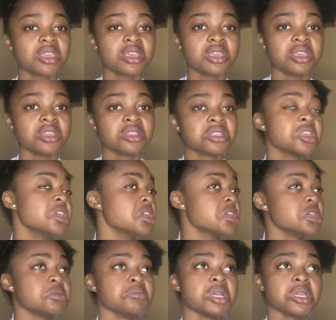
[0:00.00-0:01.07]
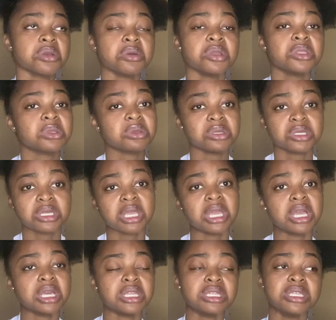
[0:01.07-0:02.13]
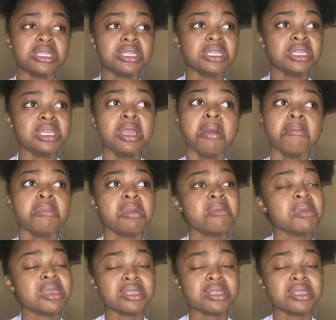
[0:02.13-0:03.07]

it? Am I going to shine? Me, my